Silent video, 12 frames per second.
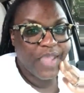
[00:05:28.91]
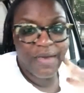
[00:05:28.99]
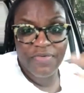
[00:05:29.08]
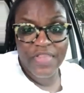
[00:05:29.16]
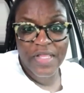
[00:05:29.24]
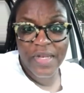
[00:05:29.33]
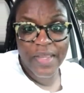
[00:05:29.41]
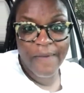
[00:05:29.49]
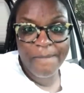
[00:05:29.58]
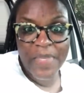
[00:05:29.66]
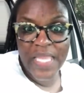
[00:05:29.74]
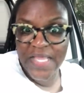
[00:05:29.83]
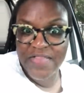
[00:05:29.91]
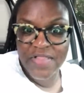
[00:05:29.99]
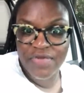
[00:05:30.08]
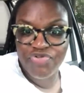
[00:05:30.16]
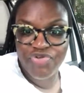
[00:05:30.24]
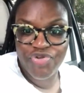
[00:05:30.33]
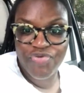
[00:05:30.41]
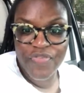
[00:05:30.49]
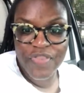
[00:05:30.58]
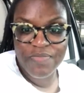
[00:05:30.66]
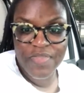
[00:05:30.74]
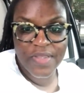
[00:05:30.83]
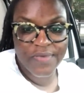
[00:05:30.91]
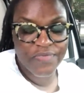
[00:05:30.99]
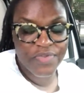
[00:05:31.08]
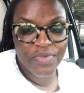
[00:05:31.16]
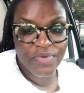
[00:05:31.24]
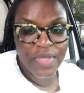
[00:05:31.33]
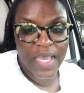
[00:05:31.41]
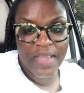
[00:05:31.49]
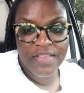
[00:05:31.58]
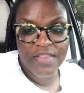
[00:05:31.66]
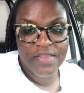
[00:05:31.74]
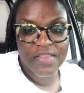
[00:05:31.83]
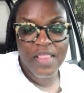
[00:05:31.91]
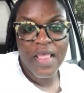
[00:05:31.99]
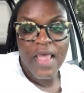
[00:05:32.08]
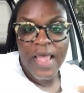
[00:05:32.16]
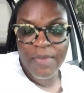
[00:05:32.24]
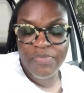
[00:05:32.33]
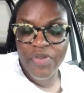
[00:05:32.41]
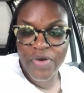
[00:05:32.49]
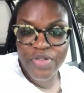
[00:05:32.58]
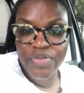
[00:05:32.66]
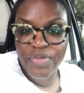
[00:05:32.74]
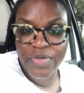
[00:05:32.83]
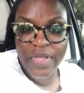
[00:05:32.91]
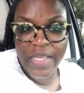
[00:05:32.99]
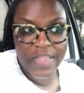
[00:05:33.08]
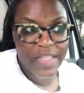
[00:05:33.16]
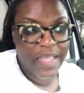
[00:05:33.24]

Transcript: I was telling him he has to introduce himself to you guys because I'm talking to you guys.